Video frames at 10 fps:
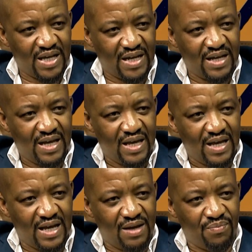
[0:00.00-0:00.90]
there.
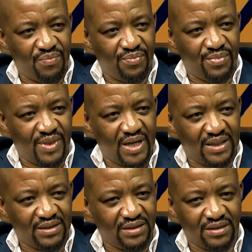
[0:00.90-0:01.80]
Yeah.
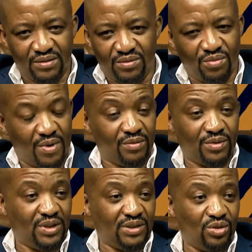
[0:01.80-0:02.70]
And one of
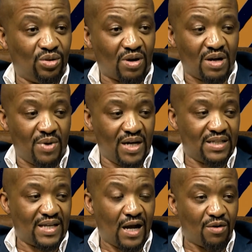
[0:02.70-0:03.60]
the things you talk about
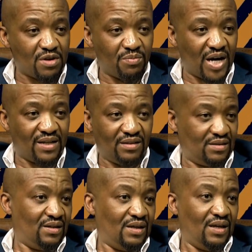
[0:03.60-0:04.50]
is how he prayed.
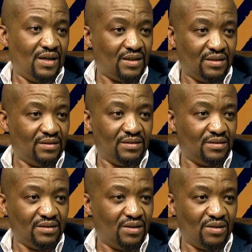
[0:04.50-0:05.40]

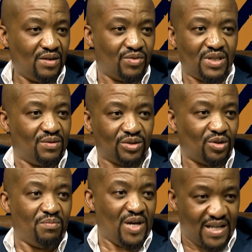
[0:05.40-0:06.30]
Everything was
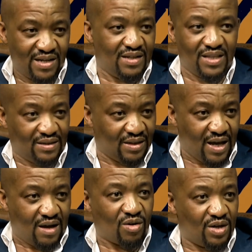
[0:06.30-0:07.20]
stopped, but then he
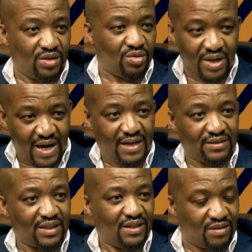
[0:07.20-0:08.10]
got into the car
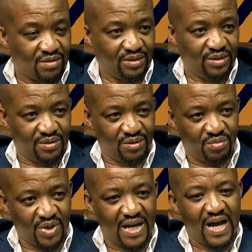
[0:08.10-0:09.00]
and started continuing to
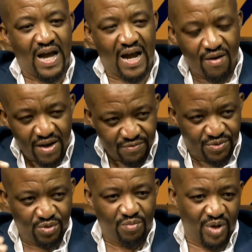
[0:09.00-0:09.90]
pray. Yeah. How have
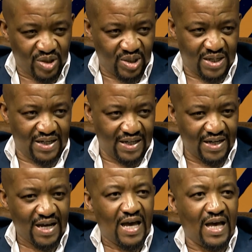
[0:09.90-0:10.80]
you personally,
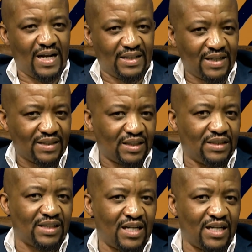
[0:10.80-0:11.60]
and I think it's an